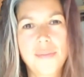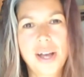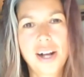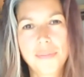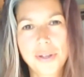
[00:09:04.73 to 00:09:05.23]

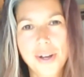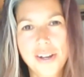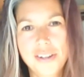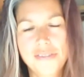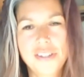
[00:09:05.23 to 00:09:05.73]
help you
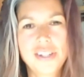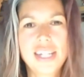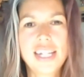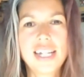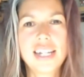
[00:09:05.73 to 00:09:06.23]
out if you
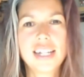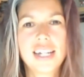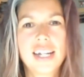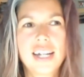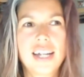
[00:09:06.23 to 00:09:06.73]
need,
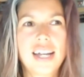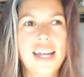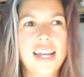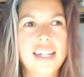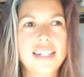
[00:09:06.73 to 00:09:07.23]

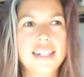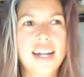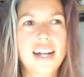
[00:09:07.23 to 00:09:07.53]
and